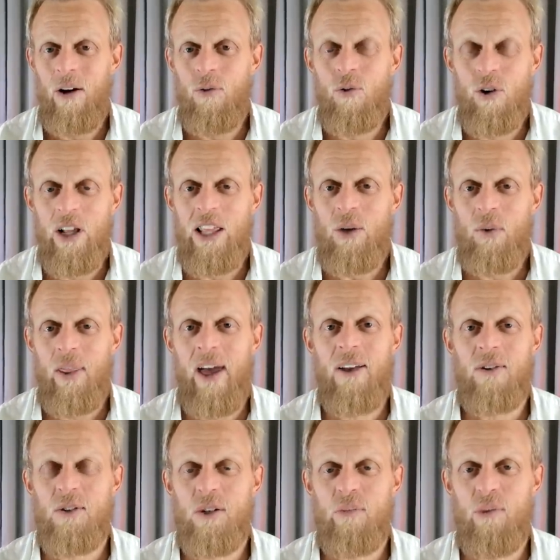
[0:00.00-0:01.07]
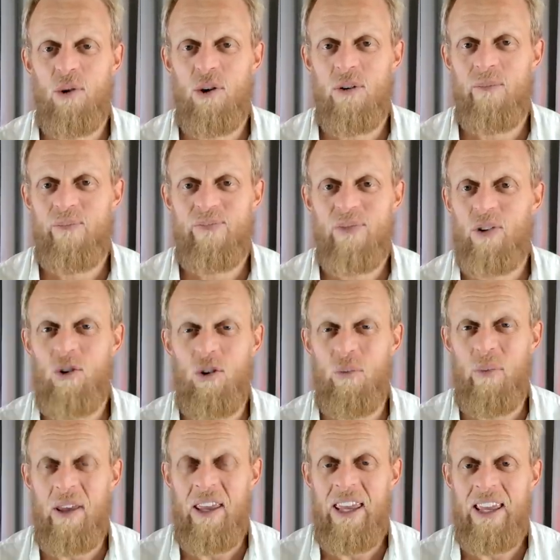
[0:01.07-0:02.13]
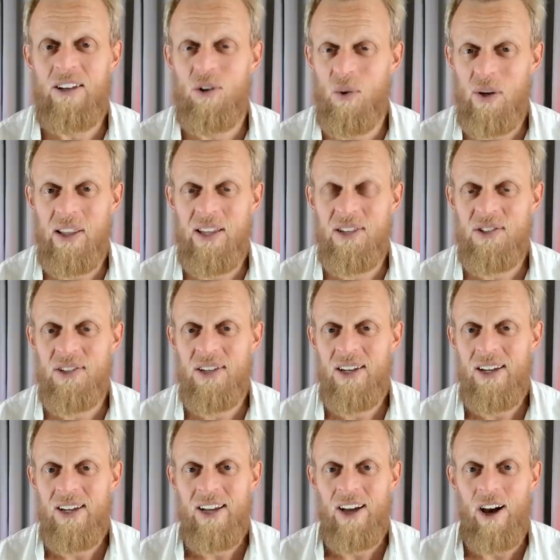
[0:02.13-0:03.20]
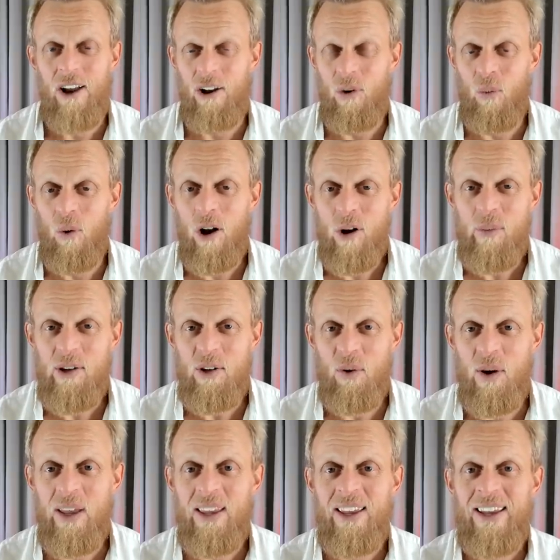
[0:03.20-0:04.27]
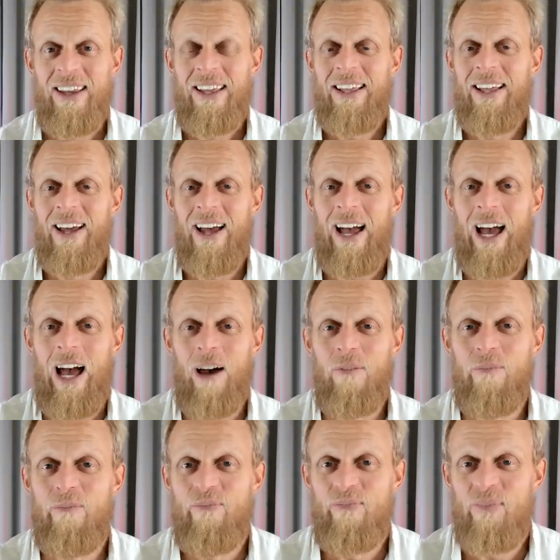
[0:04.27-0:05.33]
Really, without your support, couldn't be here doing this. I don't know what I'd be doing. Um,